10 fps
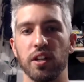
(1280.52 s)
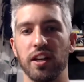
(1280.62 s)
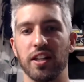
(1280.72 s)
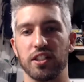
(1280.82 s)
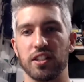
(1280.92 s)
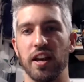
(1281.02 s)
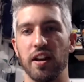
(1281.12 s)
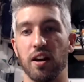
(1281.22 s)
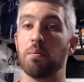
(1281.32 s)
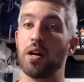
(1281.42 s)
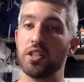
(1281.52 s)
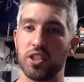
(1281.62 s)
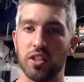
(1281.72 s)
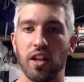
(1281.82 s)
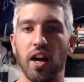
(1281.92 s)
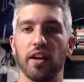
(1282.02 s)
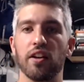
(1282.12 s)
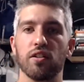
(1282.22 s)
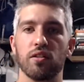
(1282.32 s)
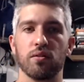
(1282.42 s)
just get a bunch and then I
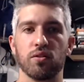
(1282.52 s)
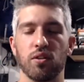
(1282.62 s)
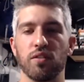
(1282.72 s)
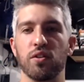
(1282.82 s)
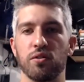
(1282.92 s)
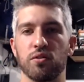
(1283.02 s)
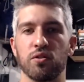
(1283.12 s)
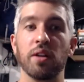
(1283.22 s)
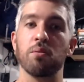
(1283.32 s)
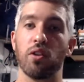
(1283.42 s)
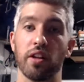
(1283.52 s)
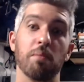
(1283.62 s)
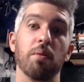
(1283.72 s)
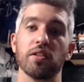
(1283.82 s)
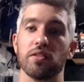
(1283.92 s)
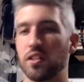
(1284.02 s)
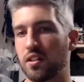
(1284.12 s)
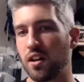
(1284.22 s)
sort of treat it more like a puzzle.